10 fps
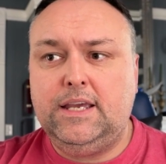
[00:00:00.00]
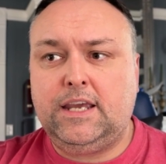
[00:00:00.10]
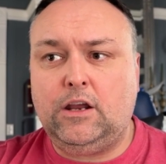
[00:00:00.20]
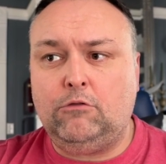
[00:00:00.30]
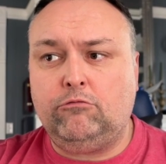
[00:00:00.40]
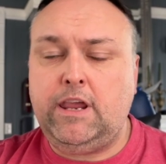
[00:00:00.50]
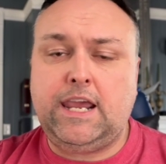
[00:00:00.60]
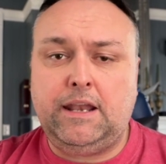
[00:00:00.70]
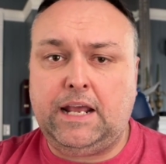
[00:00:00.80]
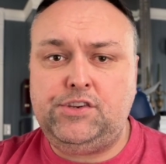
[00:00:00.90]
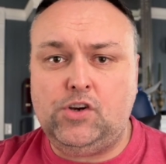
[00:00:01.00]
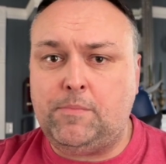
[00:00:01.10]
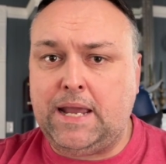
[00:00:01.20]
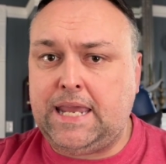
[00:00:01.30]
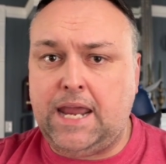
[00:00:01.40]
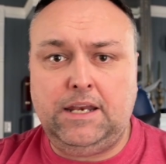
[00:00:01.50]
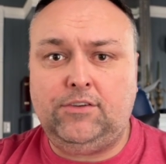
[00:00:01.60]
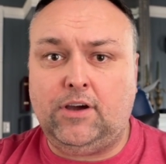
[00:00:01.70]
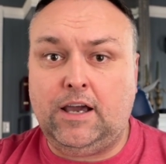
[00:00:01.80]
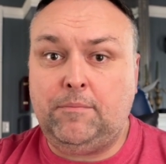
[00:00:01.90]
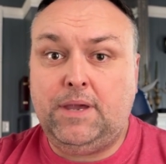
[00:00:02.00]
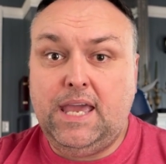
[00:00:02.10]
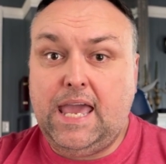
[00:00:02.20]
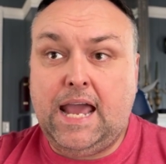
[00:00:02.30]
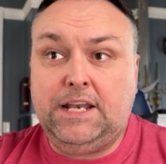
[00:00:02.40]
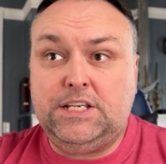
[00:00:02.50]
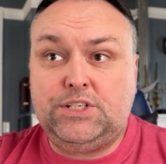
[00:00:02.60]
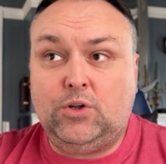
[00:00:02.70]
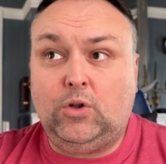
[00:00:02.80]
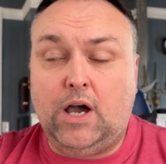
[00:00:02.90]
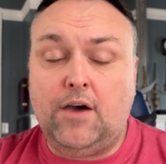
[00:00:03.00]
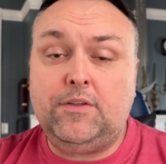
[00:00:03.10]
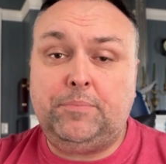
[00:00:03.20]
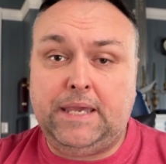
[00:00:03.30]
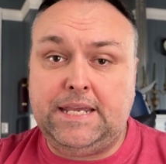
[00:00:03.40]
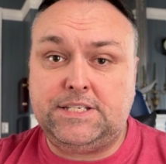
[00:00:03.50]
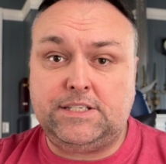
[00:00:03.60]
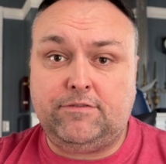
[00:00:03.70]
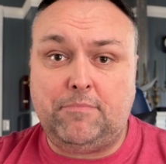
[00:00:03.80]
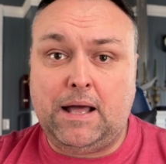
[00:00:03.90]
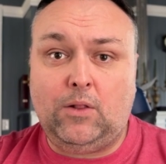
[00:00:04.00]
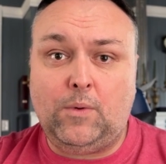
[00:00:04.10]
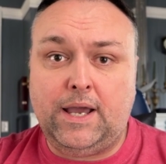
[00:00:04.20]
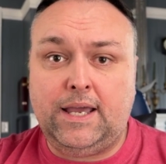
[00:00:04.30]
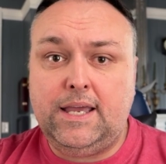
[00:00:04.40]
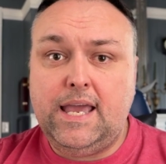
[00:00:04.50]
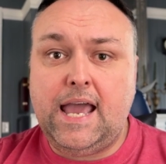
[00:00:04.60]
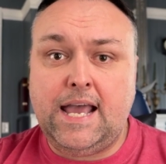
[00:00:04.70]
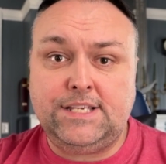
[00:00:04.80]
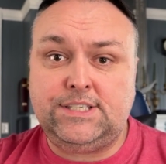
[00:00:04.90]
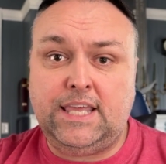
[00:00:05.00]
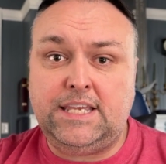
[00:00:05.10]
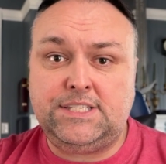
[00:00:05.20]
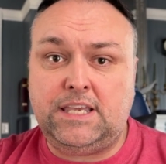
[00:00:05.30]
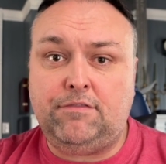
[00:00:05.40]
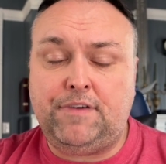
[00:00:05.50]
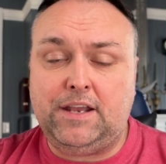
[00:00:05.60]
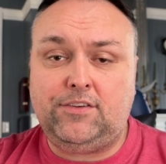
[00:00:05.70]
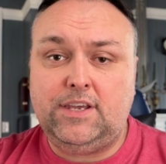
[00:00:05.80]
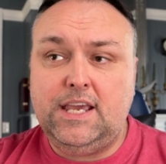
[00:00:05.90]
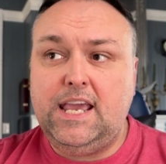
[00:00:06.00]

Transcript: can reconnect to your Mac at any time and install other pieces of malware as they see fit.